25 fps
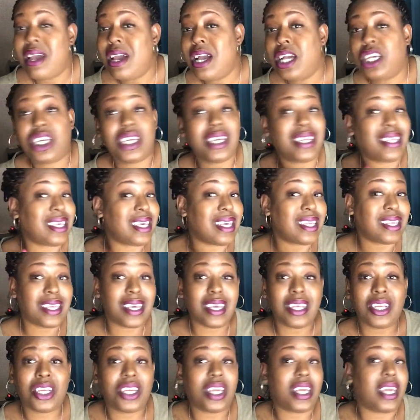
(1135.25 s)
she T
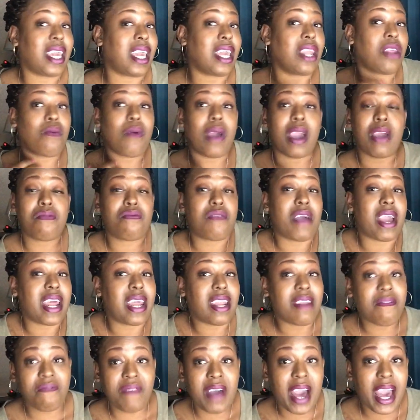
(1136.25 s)
T G anyway, ready
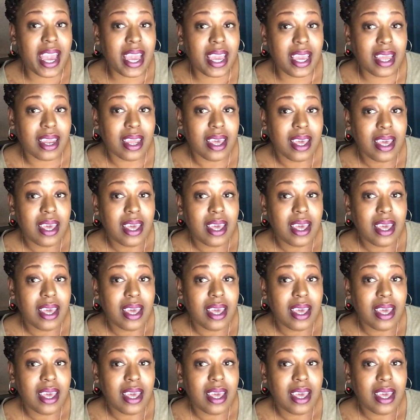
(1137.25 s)
to fight.